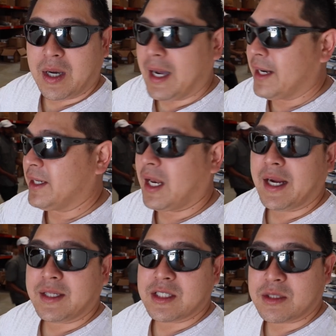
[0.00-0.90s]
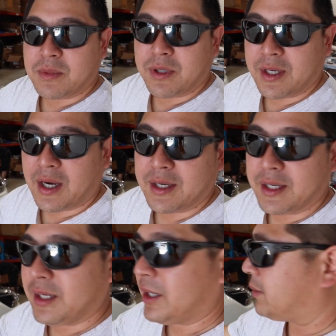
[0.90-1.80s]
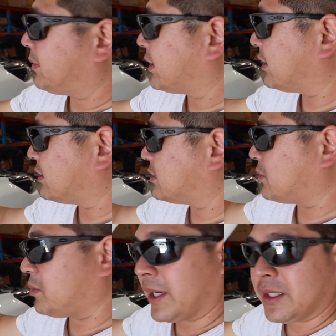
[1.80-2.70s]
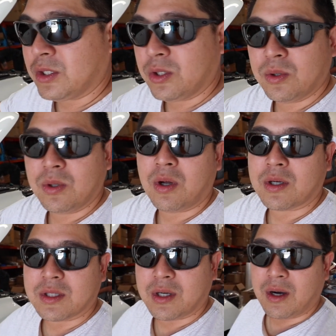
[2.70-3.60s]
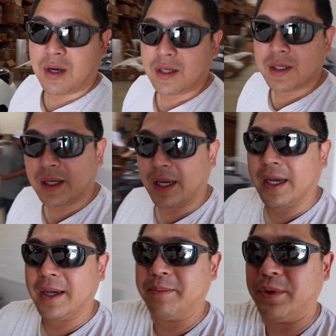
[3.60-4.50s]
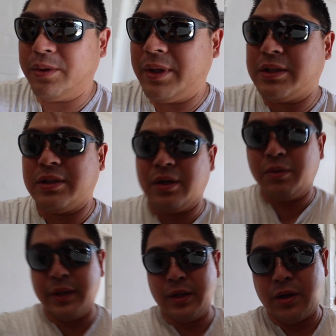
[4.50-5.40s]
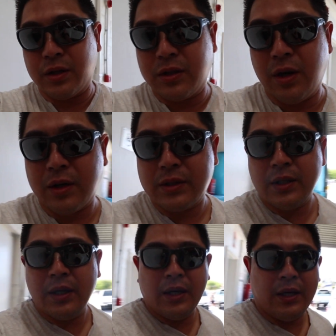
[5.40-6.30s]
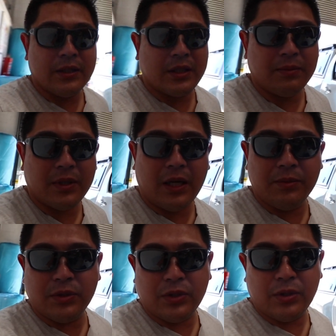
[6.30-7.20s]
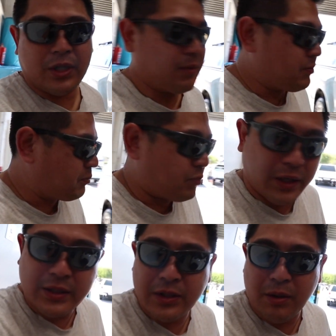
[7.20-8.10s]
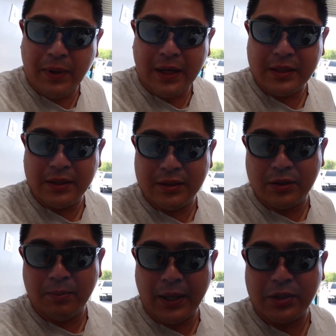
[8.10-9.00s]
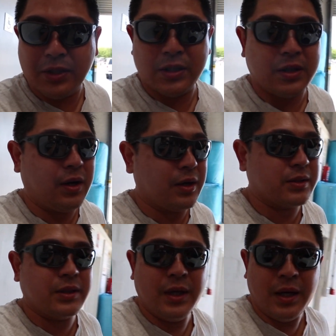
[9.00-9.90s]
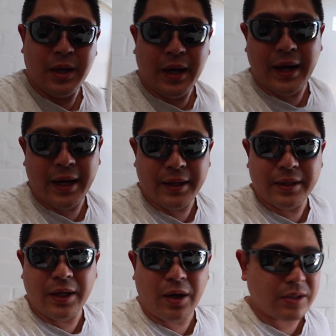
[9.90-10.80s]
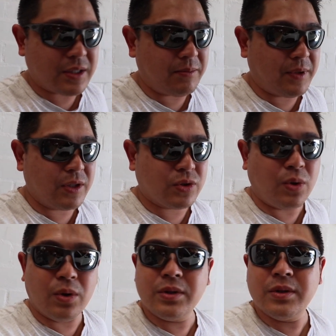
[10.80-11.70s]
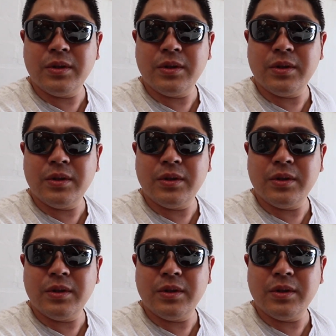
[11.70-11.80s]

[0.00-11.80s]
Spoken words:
I like this mirror idea because when you lock the car, you need to know when the car is locked. Sometimes you keep pressing your button to make sure it's locked, and there are some things called